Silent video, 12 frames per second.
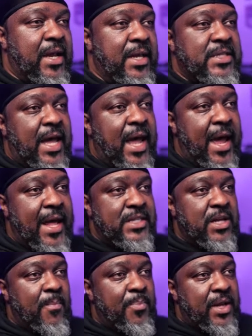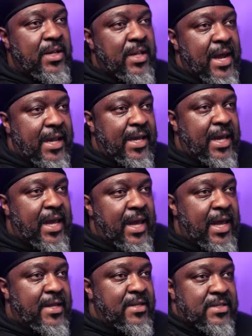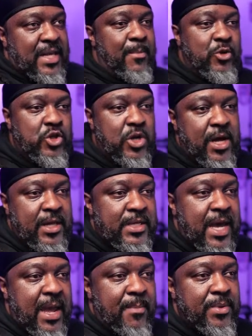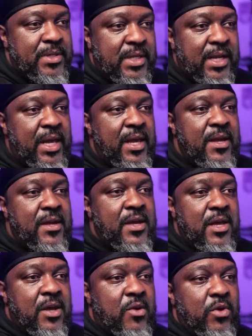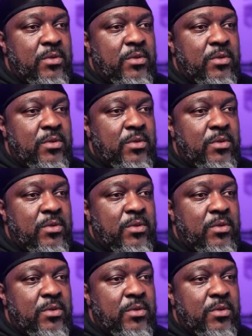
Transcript: I need to add something like a Cybertron type city with